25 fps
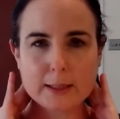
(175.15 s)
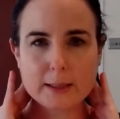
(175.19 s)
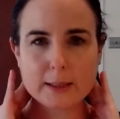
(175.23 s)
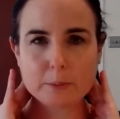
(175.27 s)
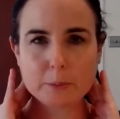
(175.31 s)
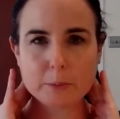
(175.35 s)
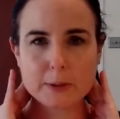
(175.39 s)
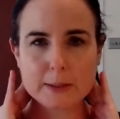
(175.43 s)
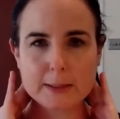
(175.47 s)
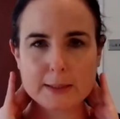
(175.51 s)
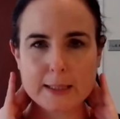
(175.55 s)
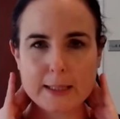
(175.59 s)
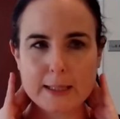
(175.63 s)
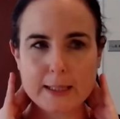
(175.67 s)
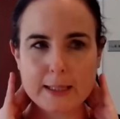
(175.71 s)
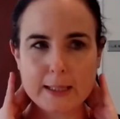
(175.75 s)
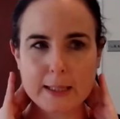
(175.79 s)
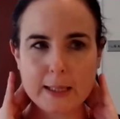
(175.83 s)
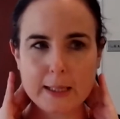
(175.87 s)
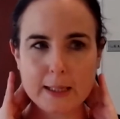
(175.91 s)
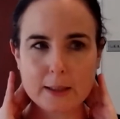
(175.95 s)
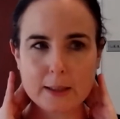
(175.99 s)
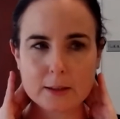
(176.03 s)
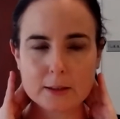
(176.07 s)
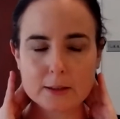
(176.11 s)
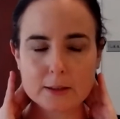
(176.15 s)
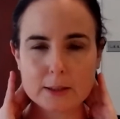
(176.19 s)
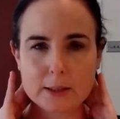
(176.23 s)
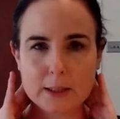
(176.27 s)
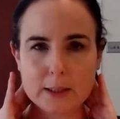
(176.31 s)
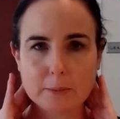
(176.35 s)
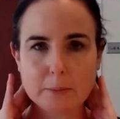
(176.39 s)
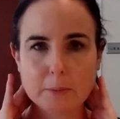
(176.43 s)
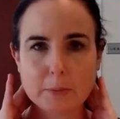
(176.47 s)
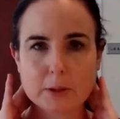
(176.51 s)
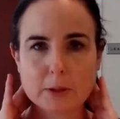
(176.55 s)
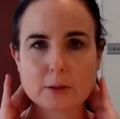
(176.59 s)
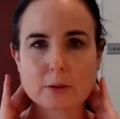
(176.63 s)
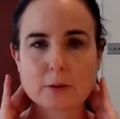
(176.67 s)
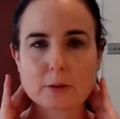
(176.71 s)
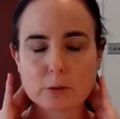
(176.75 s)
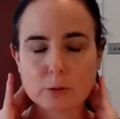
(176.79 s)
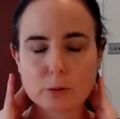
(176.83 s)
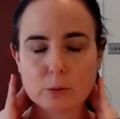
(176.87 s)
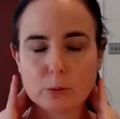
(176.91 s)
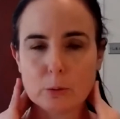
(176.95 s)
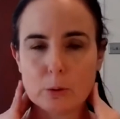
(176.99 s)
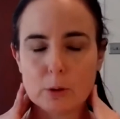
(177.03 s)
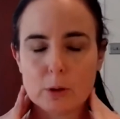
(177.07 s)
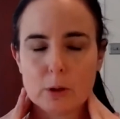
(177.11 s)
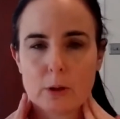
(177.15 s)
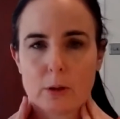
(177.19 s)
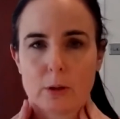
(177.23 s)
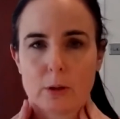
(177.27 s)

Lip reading: and we're saying to that muscle,